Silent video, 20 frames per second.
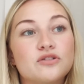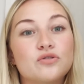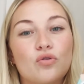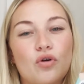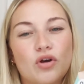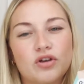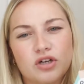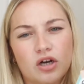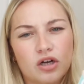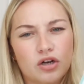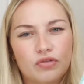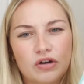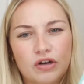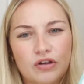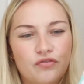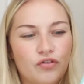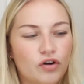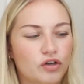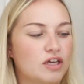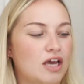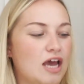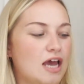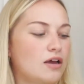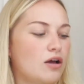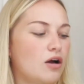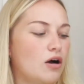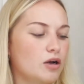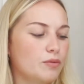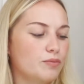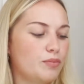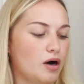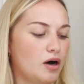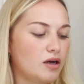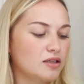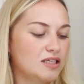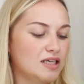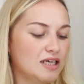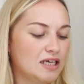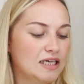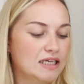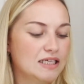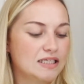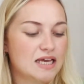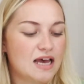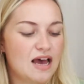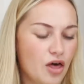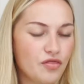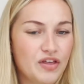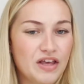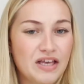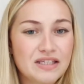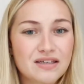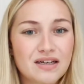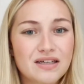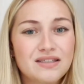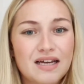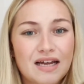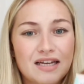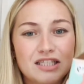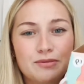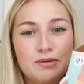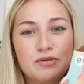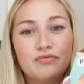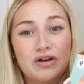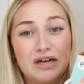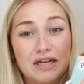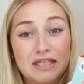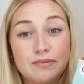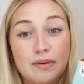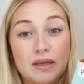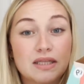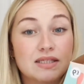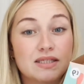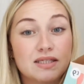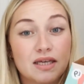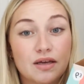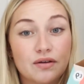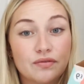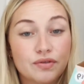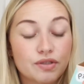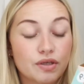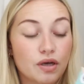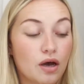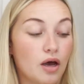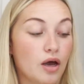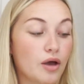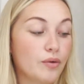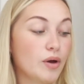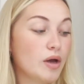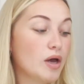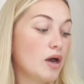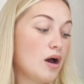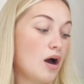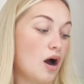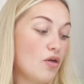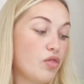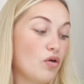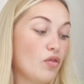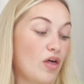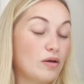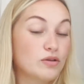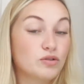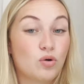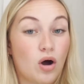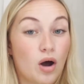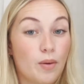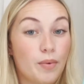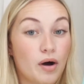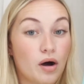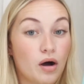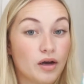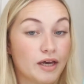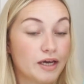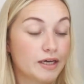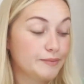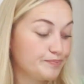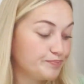all those kind of really fun garden parties. These could tend to be really expensive, so I thought that was quite a bargain.